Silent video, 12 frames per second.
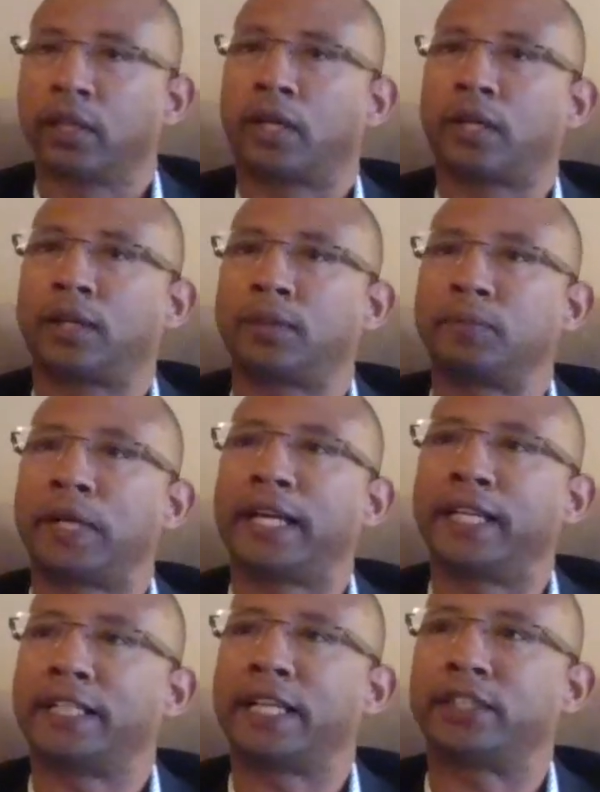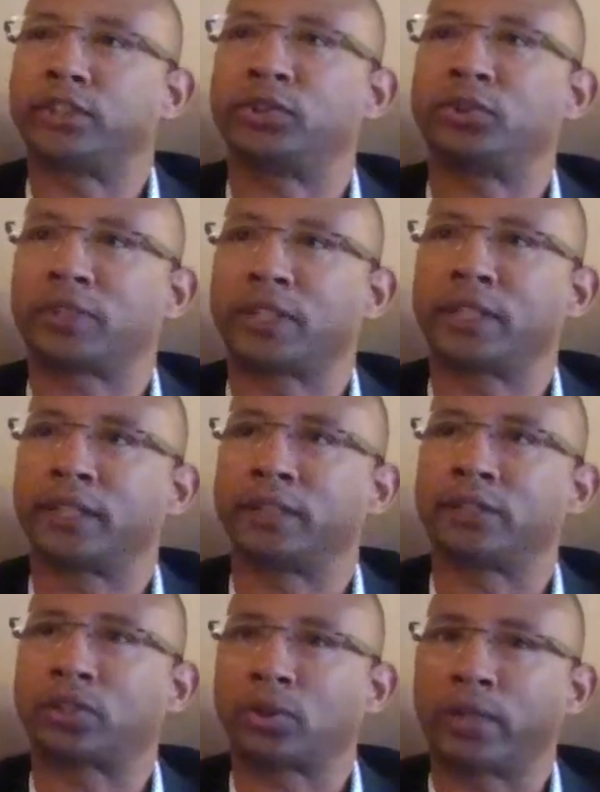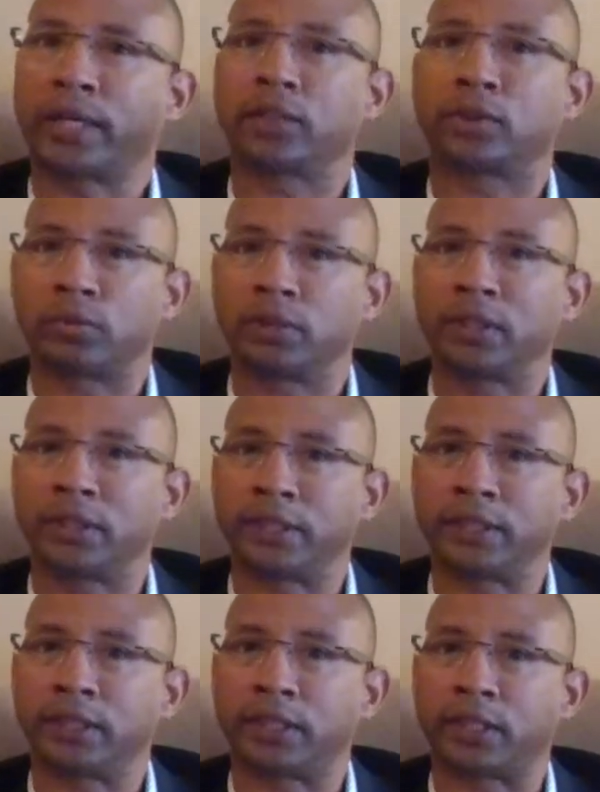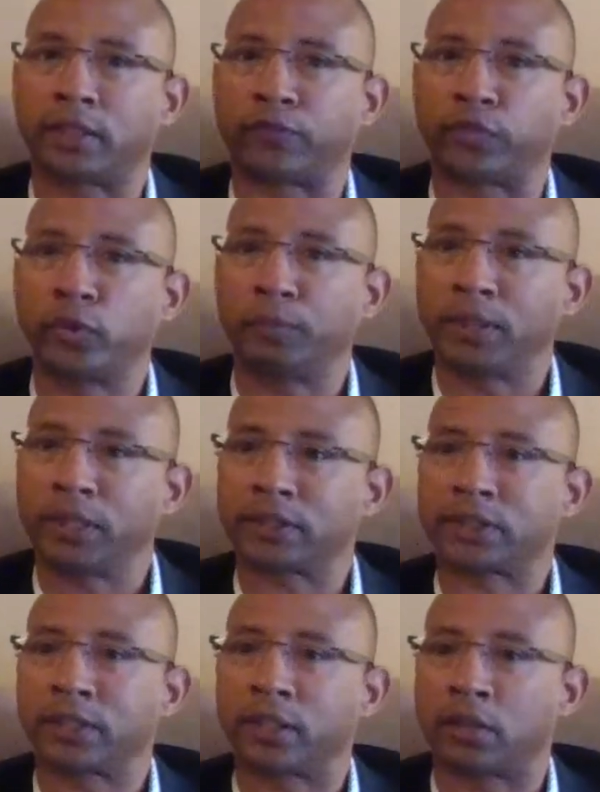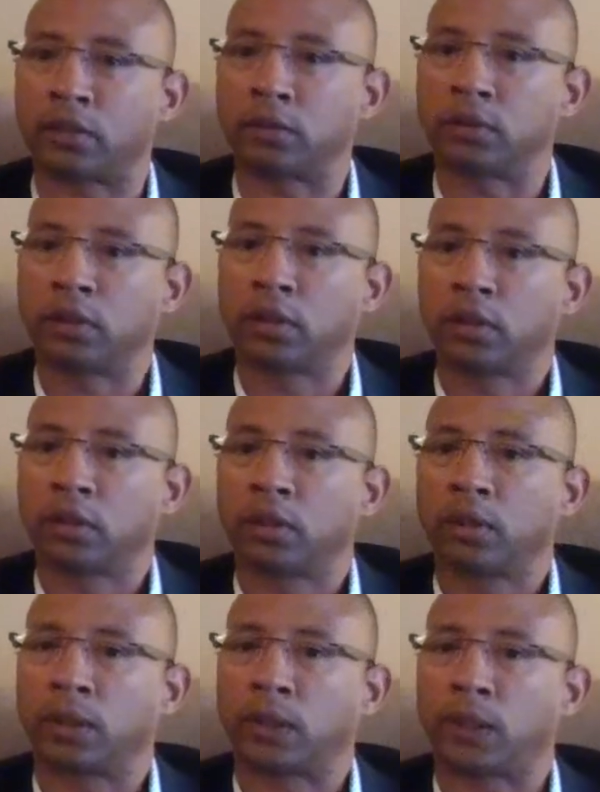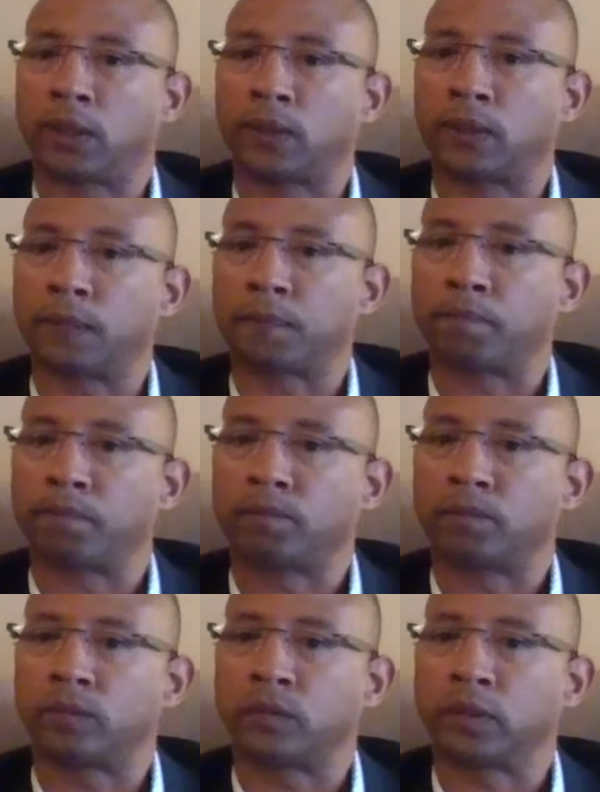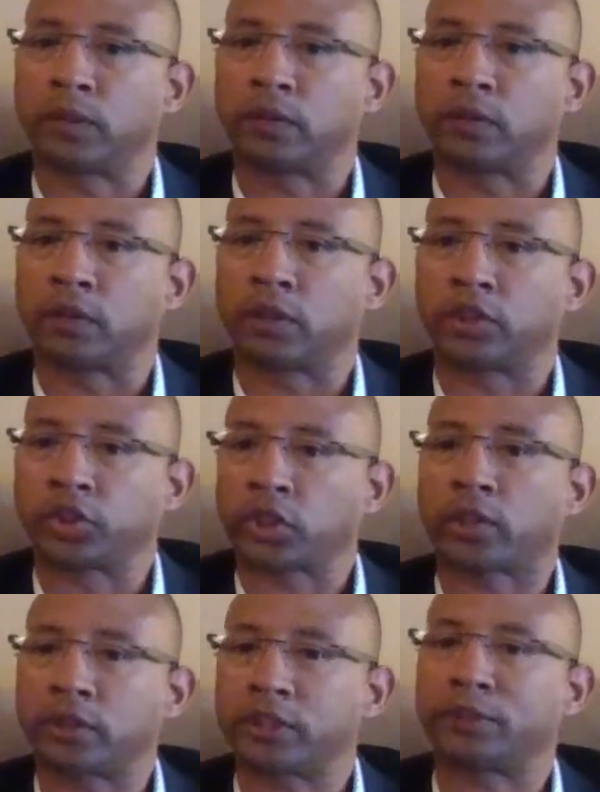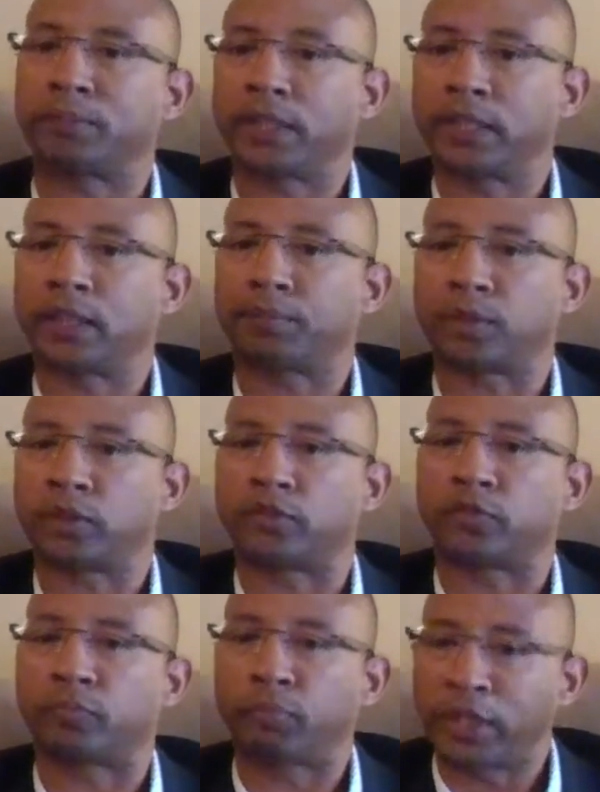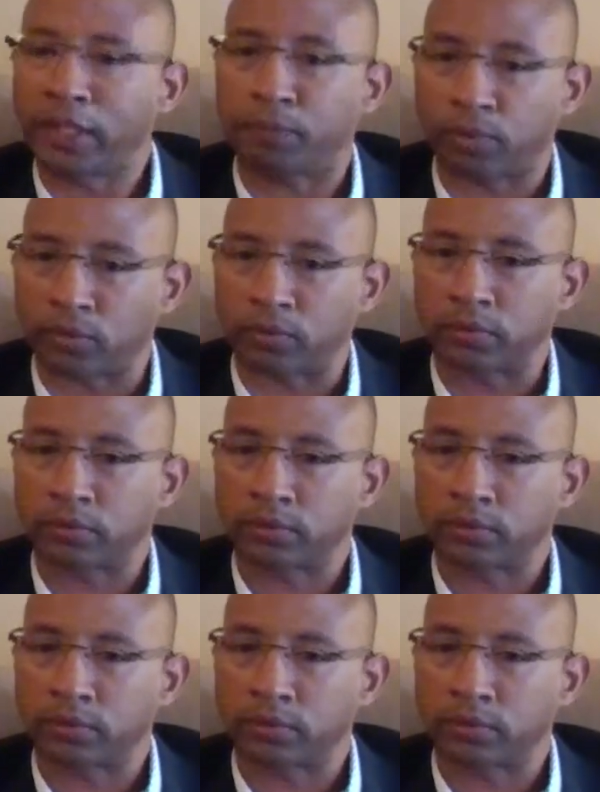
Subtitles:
And as you said so eloquently a few minutes ago, the church is made up of people